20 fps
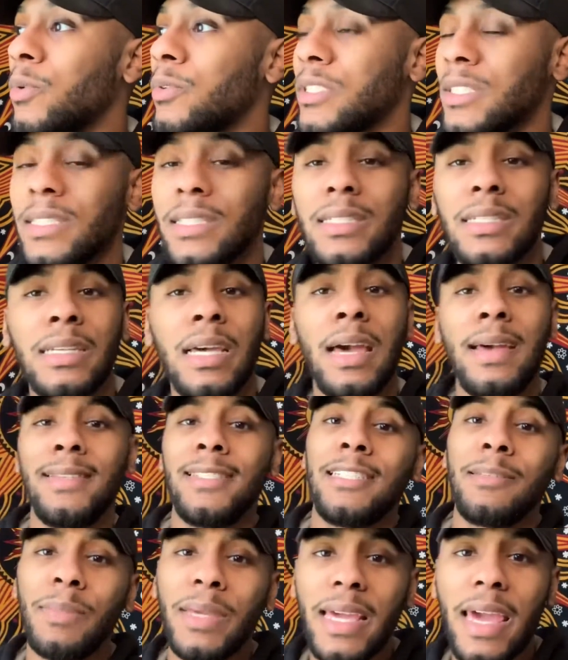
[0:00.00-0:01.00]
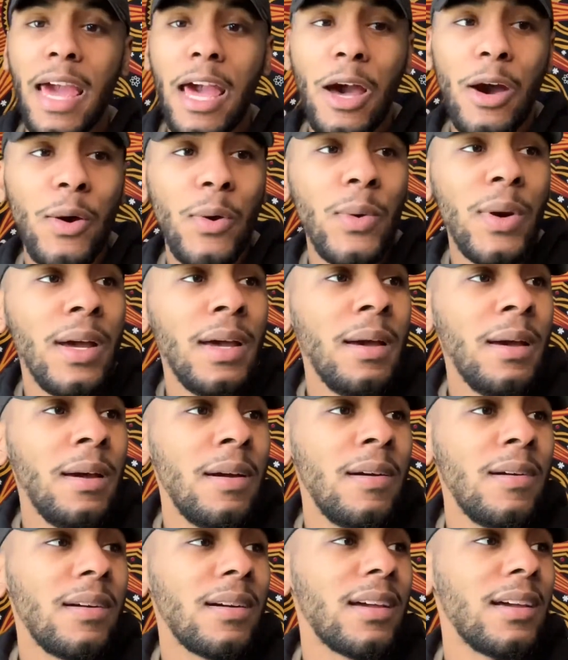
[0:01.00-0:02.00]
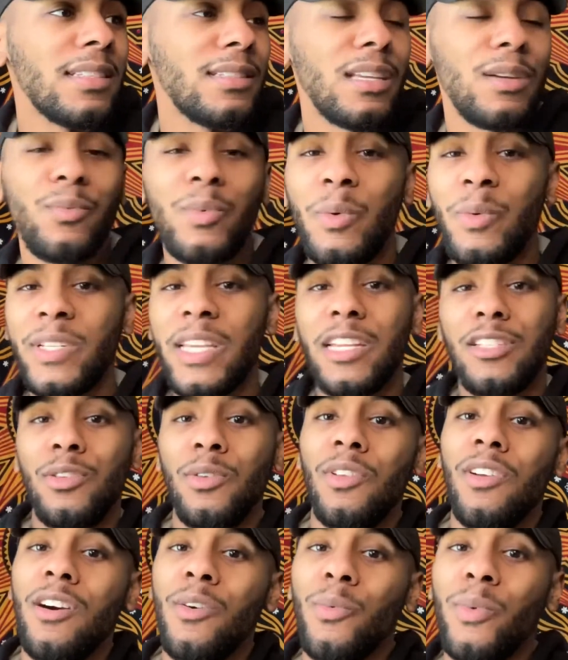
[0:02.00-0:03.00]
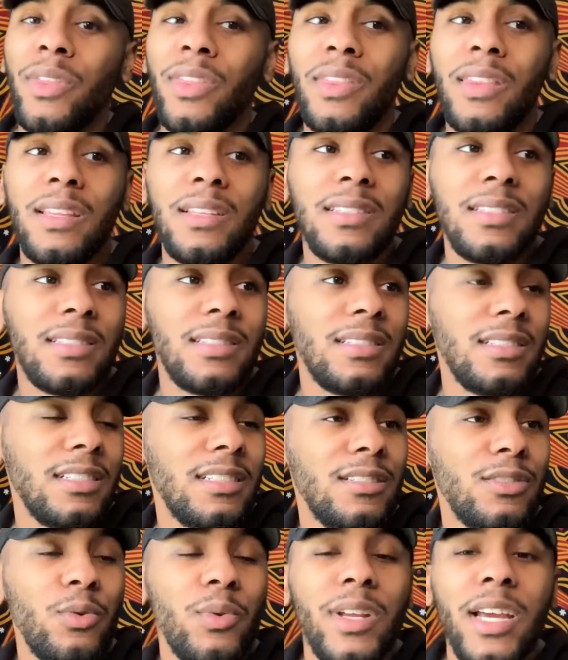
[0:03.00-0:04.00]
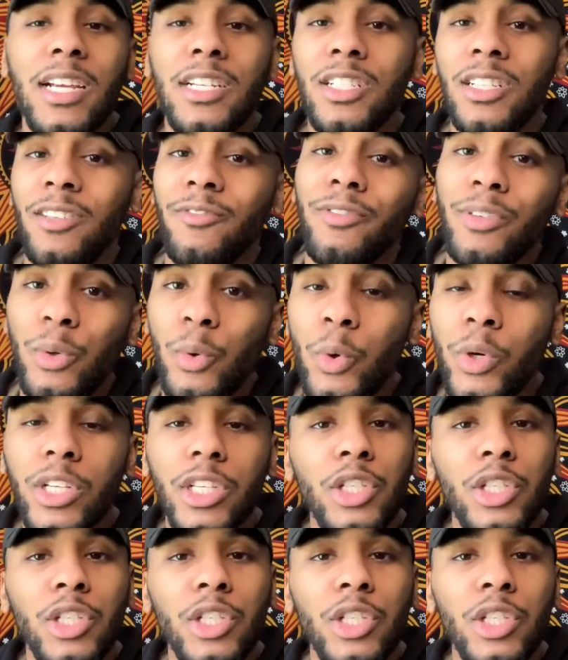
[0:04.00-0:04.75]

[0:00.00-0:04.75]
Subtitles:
just cussed me out because we were taking too long with this DoorDash delivery order.